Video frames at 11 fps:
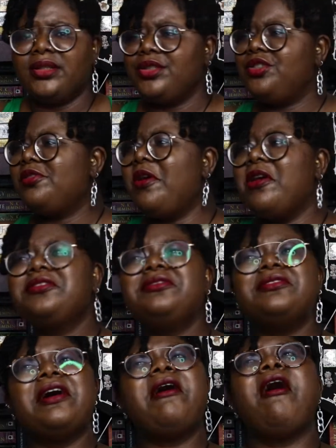You all
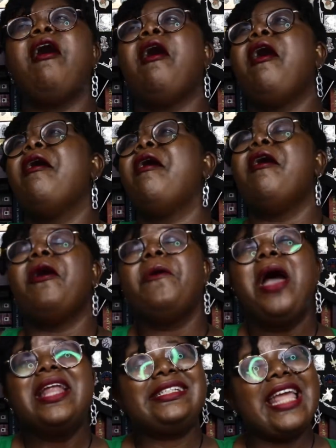
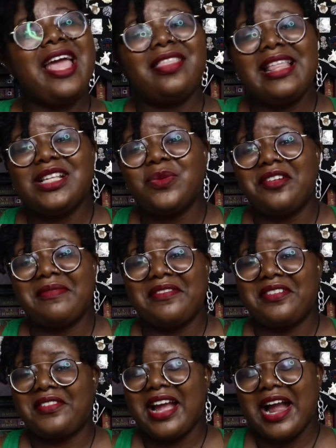know! Death is one of my
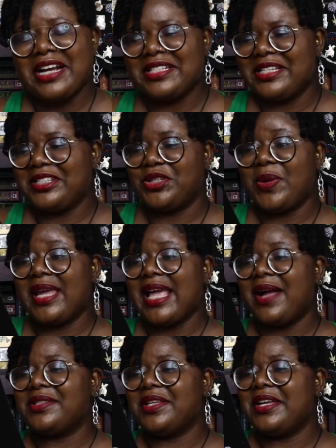favorite characters to
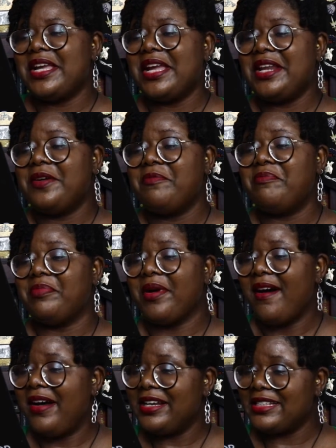encounter in a
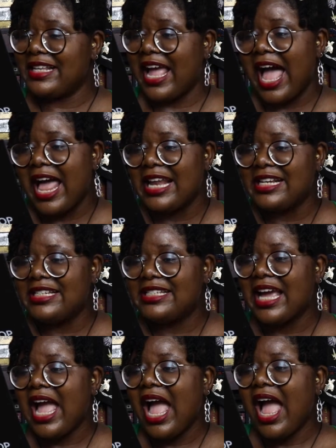box and
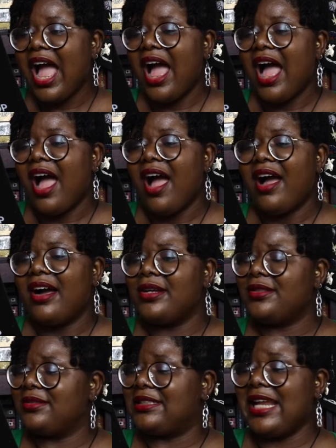
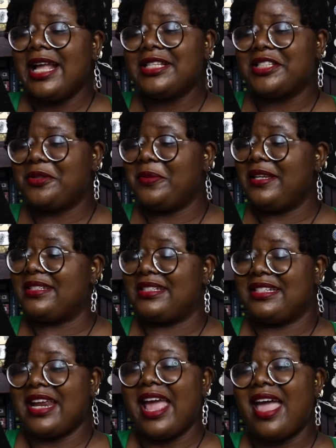dance with
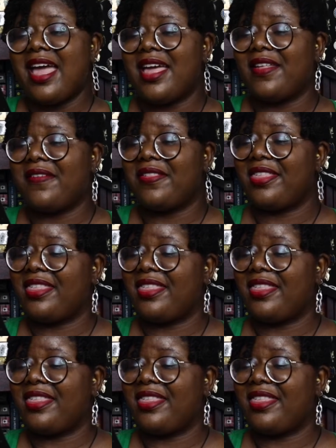death.